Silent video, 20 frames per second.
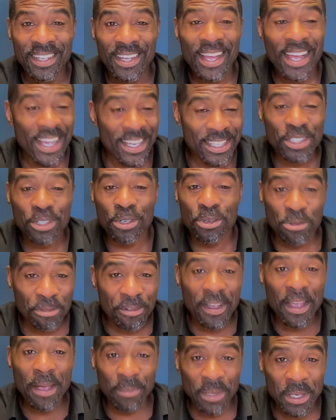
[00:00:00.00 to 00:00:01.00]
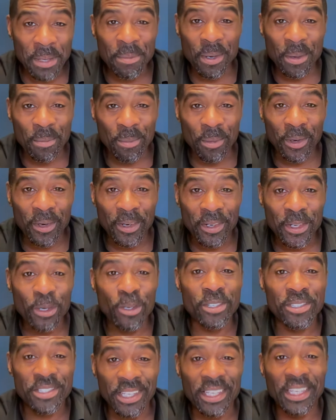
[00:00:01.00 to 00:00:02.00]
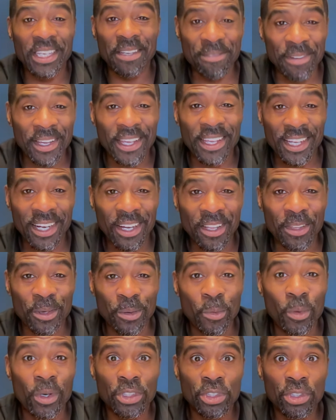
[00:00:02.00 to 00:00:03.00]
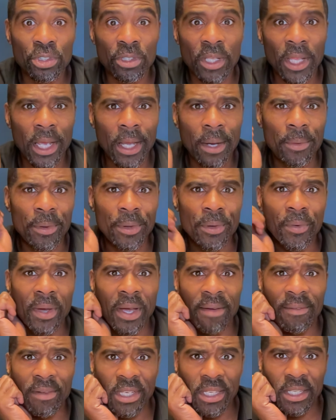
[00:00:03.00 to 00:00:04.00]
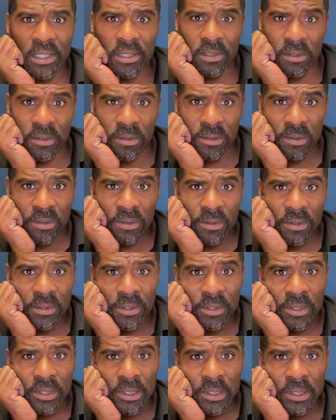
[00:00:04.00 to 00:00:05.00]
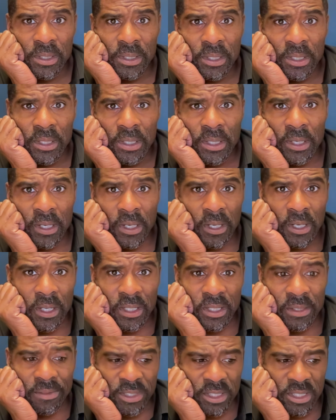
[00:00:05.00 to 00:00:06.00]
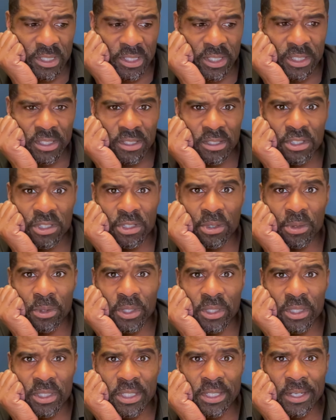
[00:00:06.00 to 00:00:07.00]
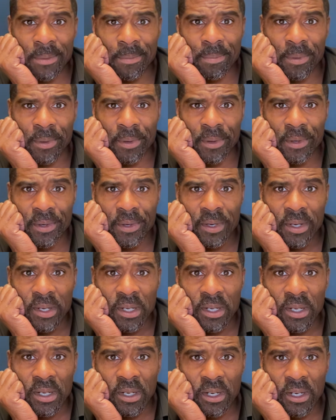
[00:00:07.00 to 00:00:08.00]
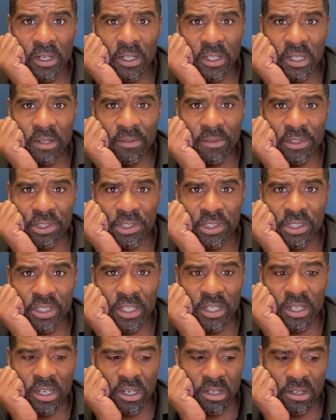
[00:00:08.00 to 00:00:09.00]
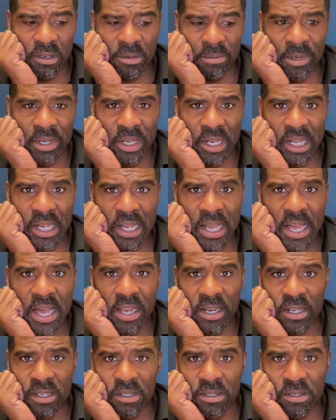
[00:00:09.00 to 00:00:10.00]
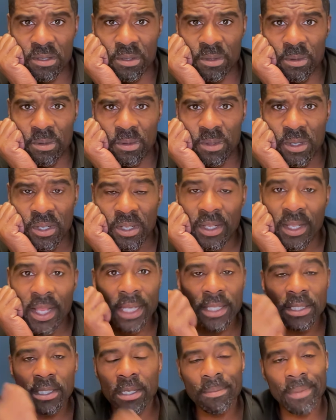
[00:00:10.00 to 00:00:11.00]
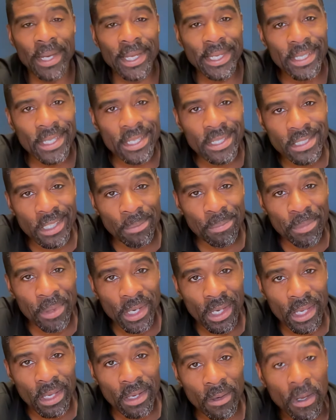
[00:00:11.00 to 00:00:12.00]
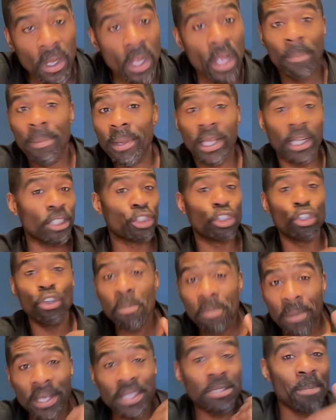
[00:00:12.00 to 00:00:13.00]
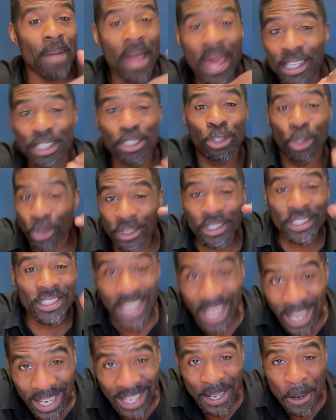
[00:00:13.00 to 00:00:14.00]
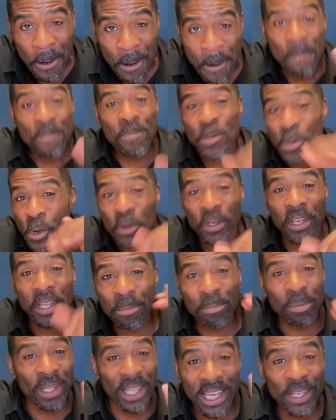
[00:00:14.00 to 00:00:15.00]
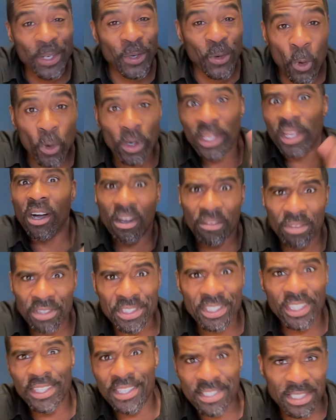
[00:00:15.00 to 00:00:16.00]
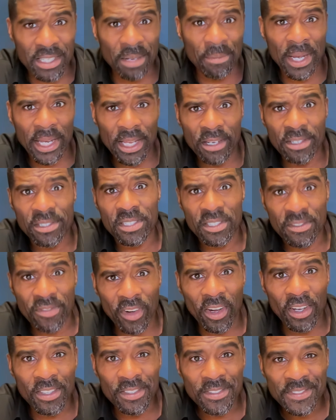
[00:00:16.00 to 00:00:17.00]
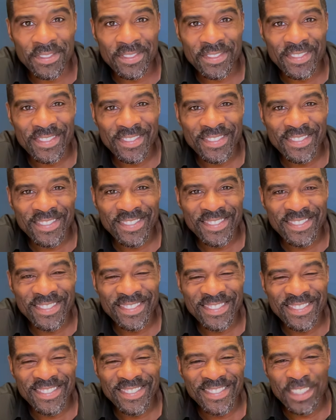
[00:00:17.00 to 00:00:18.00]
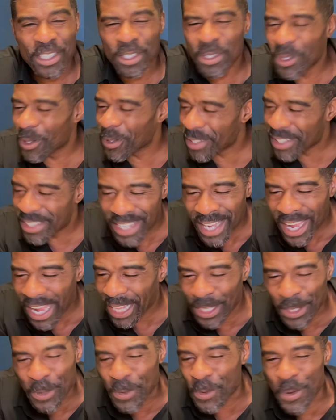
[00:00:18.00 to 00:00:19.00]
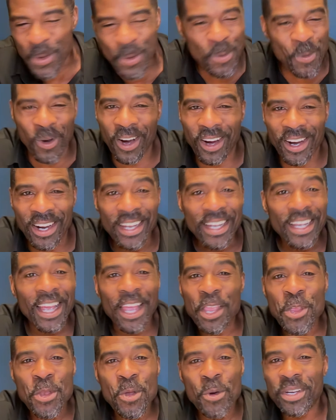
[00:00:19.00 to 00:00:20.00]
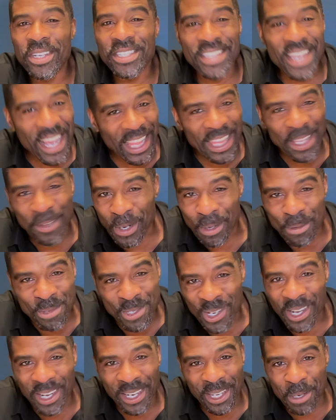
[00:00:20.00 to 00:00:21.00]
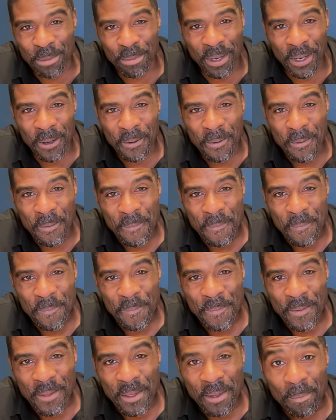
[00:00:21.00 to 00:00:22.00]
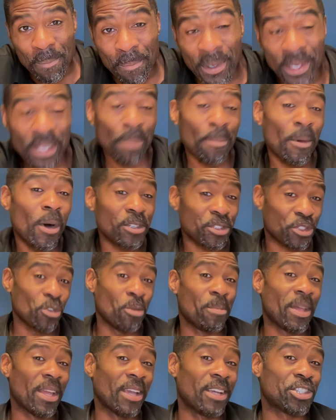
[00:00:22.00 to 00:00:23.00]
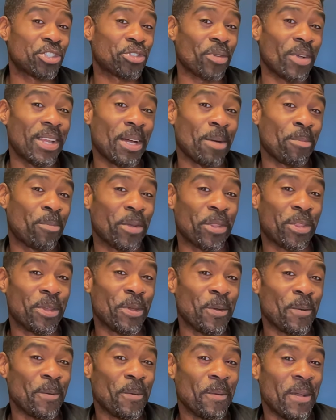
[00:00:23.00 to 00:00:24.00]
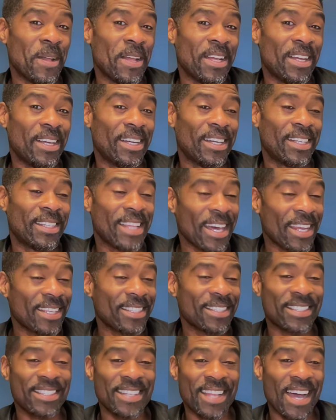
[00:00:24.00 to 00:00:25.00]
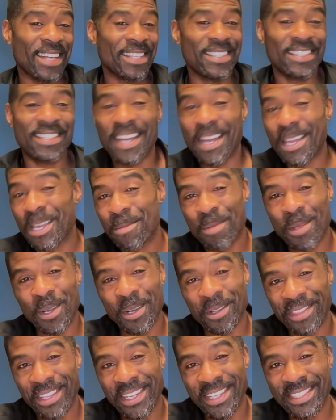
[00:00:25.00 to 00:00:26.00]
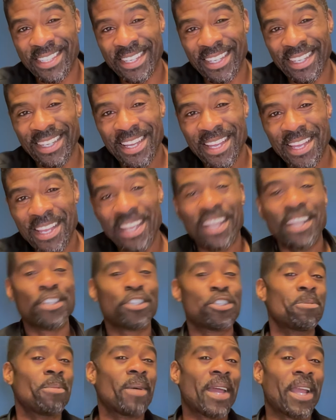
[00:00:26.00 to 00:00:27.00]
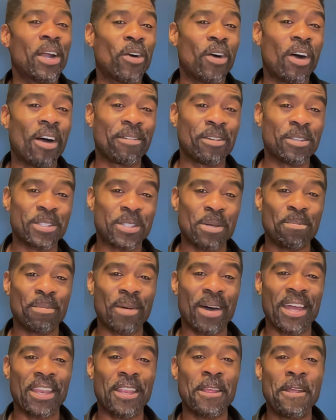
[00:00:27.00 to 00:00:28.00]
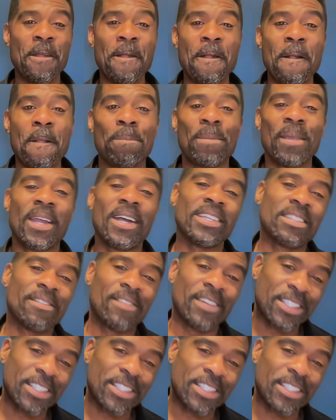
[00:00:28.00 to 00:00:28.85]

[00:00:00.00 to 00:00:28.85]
Ask your family member, your significant other, what you're like when you haven't eaten. All of a sudden, short temper. All of a sudden, a little bit of attitude. Like somebody did something to you because you mismanaged your day. You didn't plan accordingly. All of a sudden, it's somebody else's fault. You know exactly who you are and you know exactly what I'm talking about. But I'm also being straight up with you that is not the time to be authentic because you might go off on somebody because of a